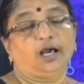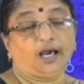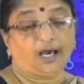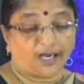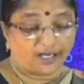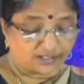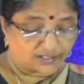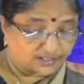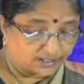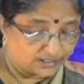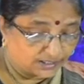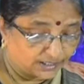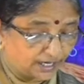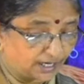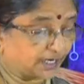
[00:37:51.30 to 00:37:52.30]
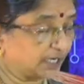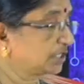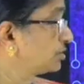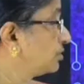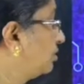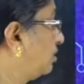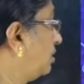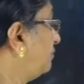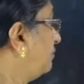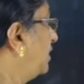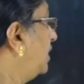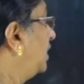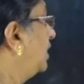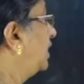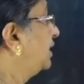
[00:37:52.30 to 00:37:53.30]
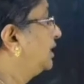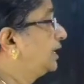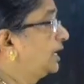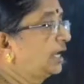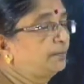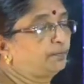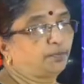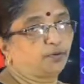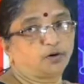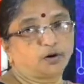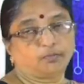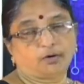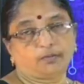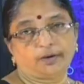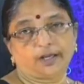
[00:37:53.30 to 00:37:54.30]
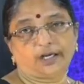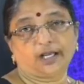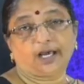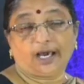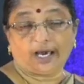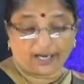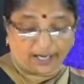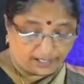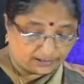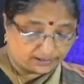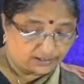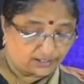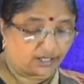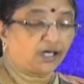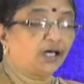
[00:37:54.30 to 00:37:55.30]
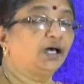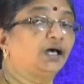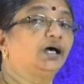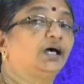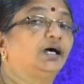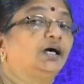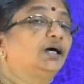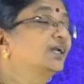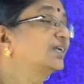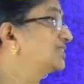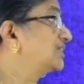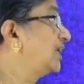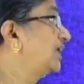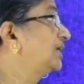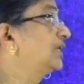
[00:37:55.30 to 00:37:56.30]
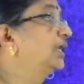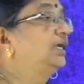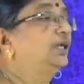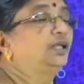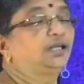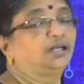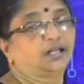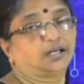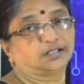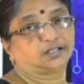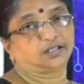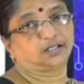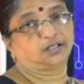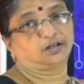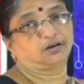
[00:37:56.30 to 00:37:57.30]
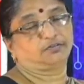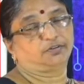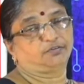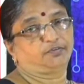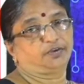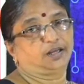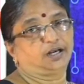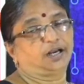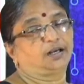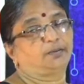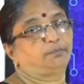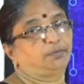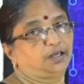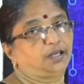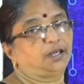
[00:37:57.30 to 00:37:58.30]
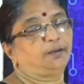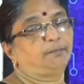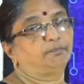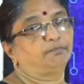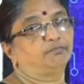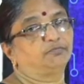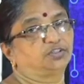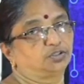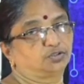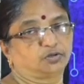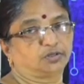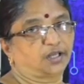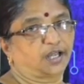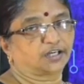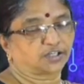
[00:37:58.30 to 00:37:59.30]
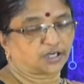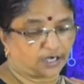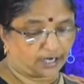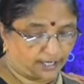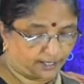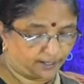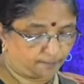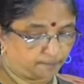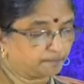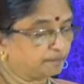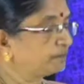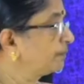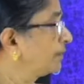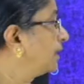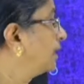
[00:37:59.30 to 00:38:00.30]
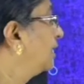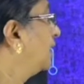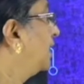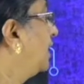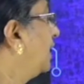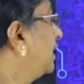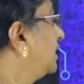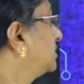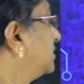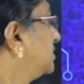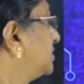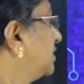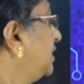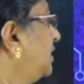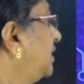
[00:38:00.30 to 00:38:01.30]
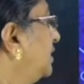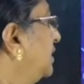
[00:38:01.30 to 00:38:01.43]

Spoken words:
And see the direction of dipole moment and the resultant intensity of the field at P, which is on the axial line, and just see,